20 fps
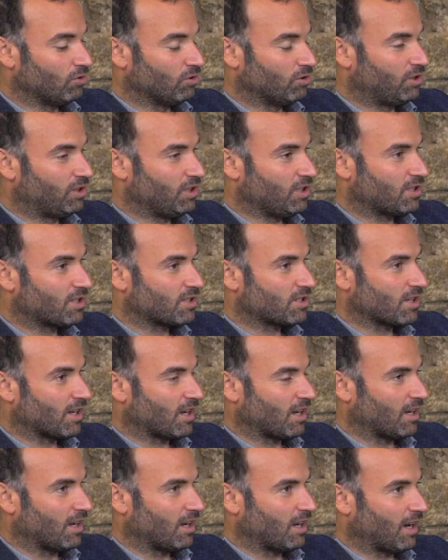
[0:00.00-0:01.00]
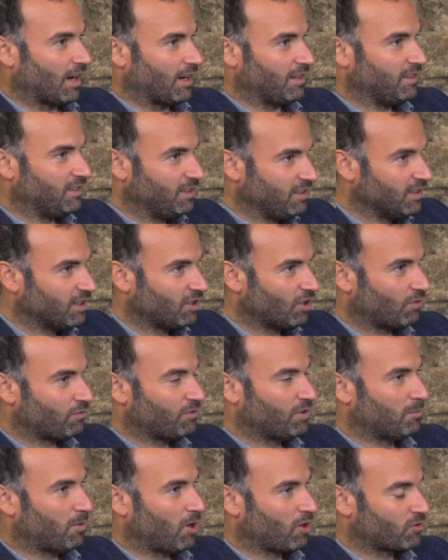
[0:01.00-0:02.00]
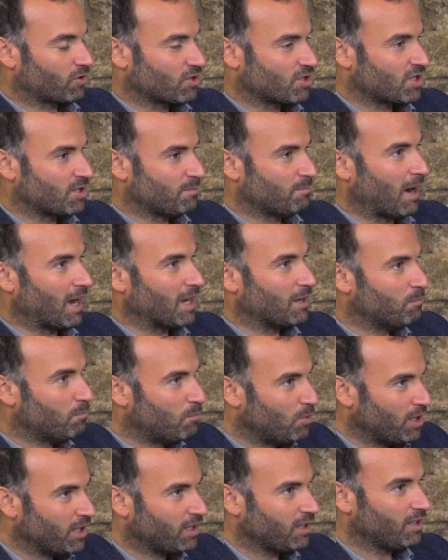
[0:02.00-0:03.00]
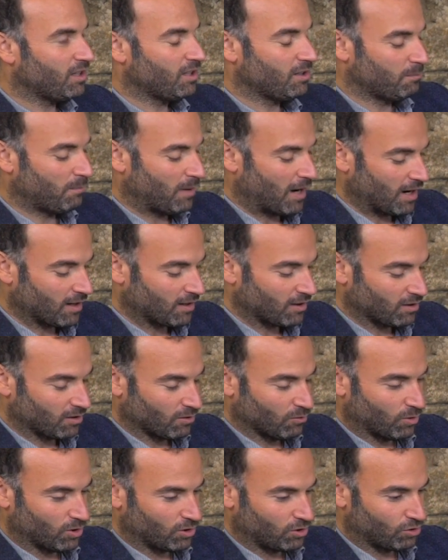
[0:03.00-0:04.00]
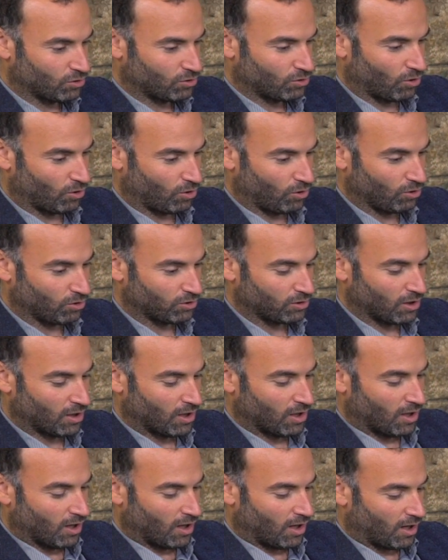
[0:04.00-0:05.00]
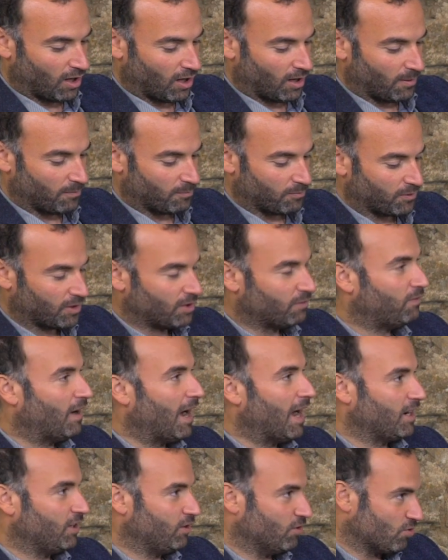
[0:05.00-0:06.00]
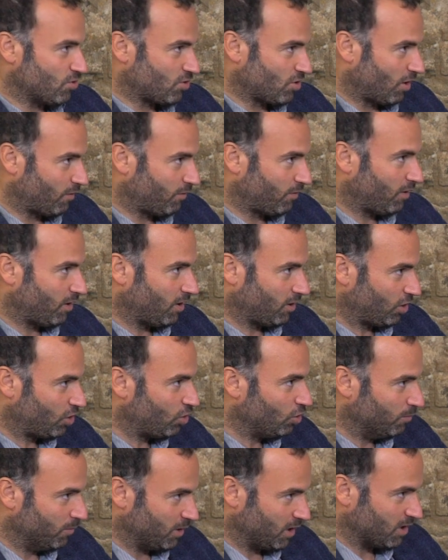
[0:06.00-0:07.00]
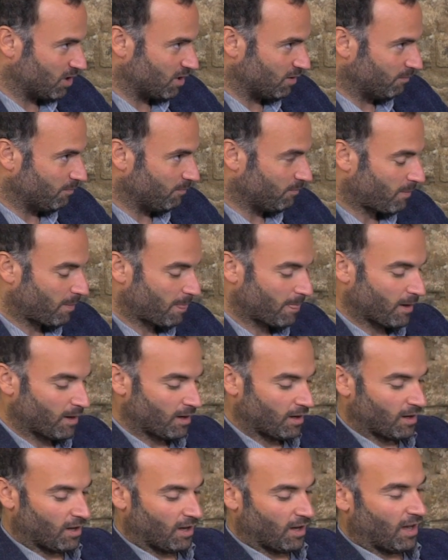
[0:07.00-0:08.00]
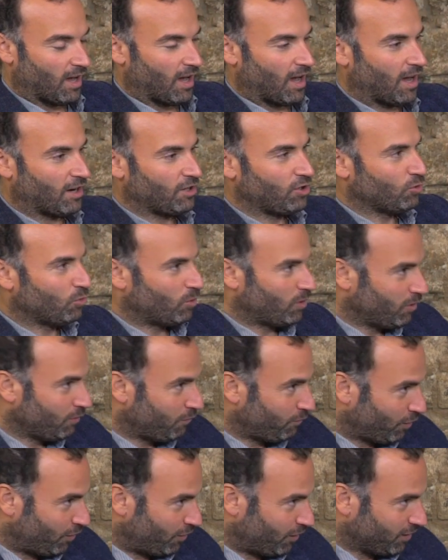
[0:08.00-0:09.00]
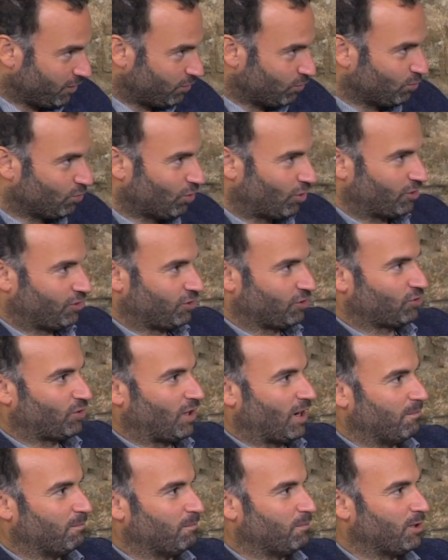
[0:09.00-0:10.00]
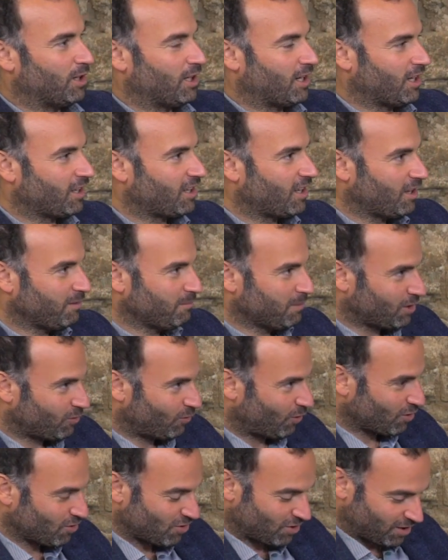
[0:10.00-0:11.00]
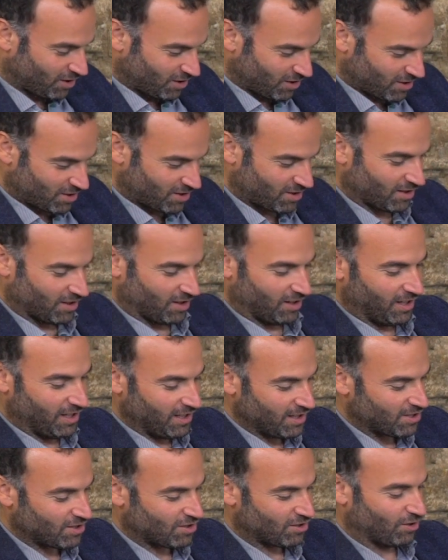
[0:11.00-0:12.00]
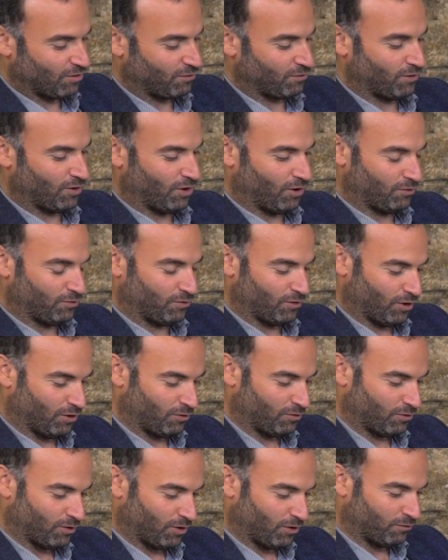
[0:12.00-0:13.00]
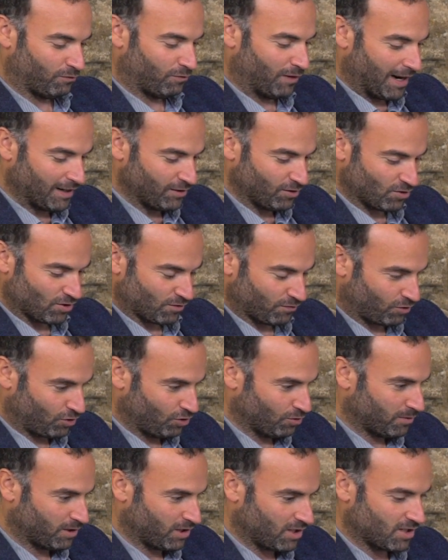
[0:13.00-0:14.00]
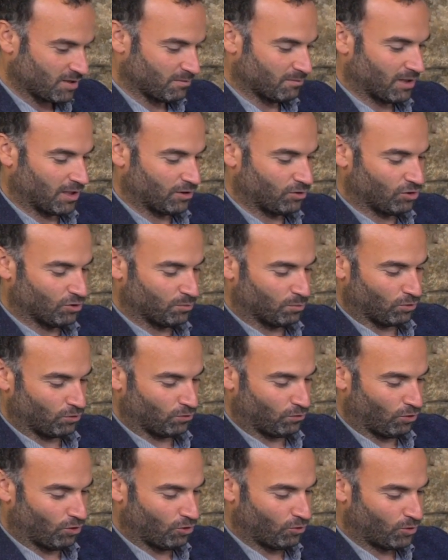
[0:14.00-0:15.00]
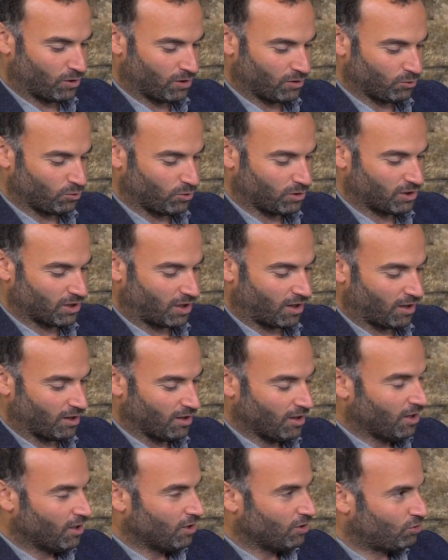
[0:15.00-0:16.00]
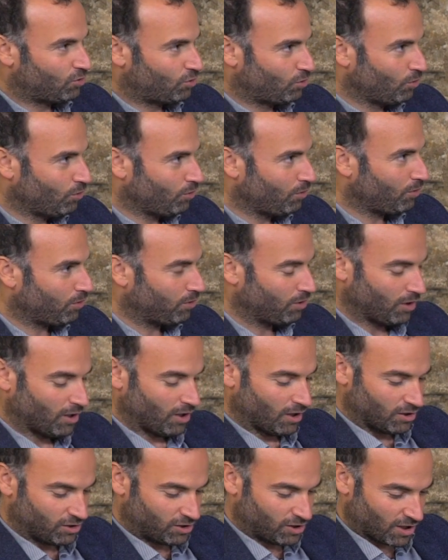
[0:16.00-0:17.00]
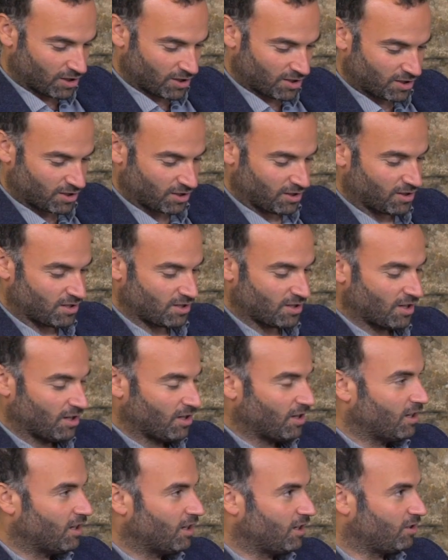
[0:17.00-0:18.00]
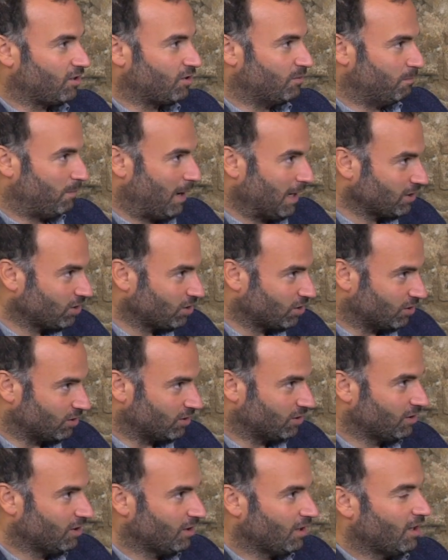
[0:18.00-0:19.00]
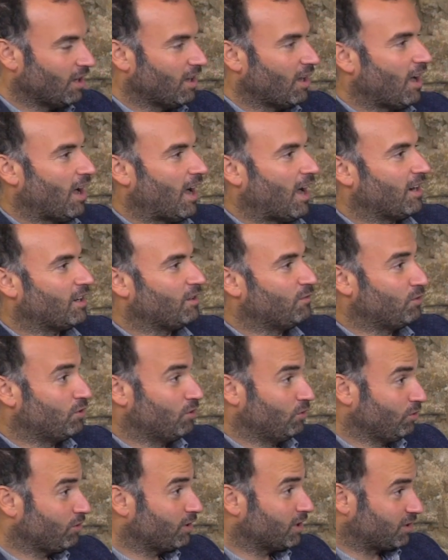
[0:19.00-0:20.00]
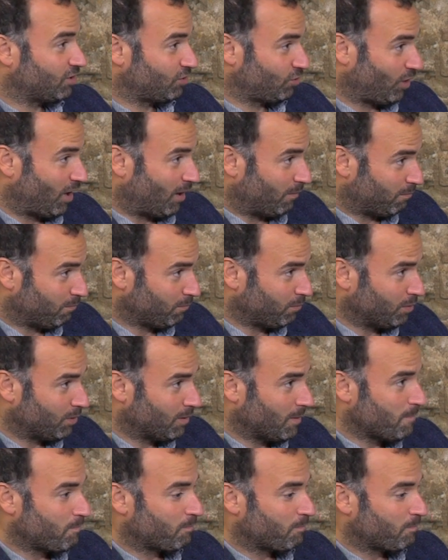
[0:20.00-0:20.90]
this ideal of democracy by bringing back what you call the values of humanism. Mm-hmm. And you were referring to Donald Trump, and I came across this list of values of humanism that you put forward, which are truth, justice, and compassion. And if you look at Trump